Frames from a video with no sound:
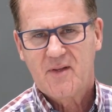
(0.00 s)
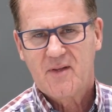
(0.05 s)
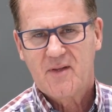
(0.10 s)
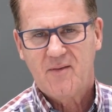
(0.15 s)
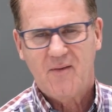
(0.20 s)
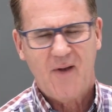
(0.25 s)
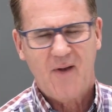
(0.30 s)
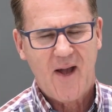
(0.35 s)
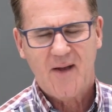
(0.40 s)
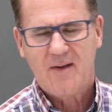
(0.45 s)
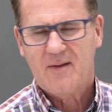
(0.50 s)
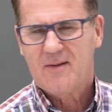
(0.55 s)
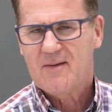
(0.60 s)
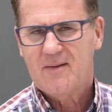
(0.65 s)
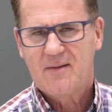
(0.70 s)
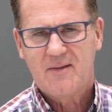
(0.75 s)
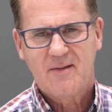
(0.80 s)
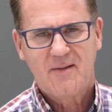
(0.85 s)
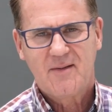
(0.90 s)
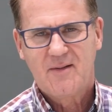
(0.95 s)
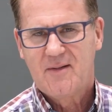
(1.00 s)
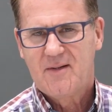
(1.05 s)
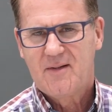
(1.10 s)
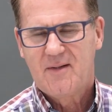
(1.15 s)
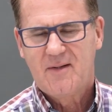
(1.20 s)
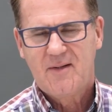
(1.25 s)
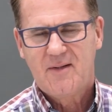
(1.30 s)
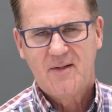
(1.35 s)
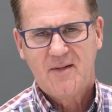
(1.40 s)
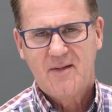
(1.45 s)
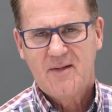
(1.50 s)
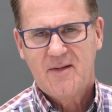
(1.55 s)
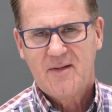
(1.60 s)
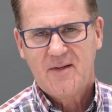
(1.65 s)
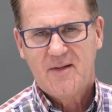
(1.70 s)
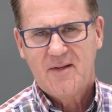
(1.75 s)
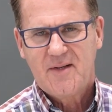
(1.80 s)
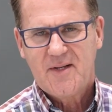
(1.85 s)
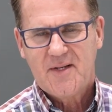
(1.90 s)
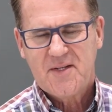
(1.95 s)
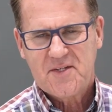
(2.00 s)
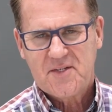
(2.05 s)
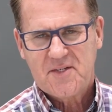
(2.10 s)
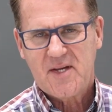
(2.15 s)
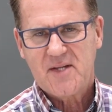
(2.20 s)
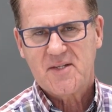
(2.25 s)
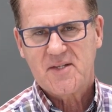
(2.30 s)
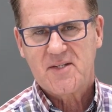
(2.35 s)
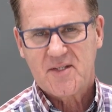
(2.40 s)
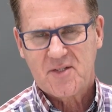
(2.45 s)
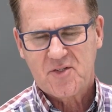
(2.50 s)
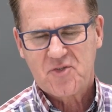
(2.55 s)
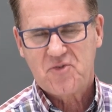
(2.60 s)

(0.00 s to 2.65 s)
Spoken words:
Wow. He says it's